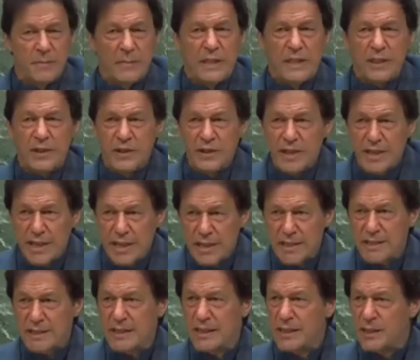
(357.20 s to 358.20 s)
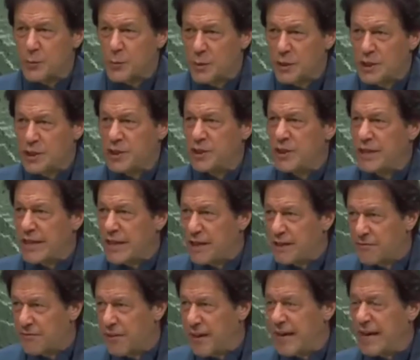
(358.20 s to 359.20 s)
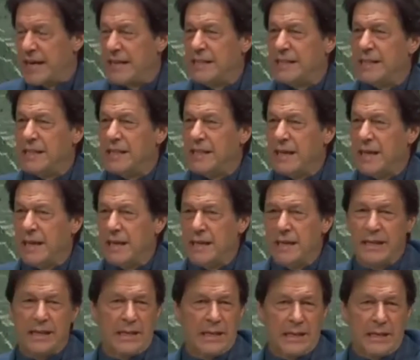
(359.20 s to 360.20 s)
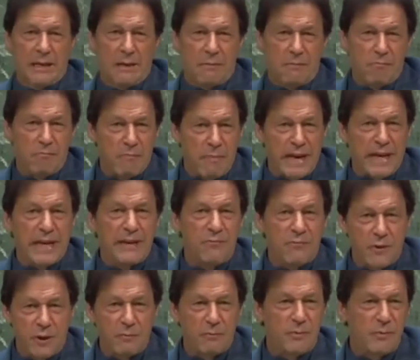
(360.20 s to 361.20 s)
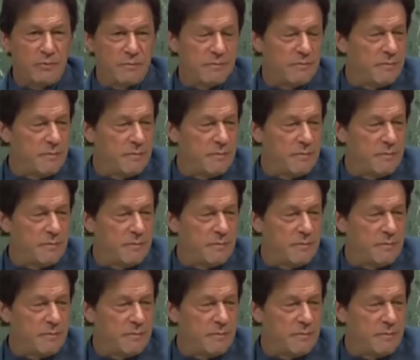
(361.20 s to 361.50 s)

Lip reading: The seriousness which terror financing and money from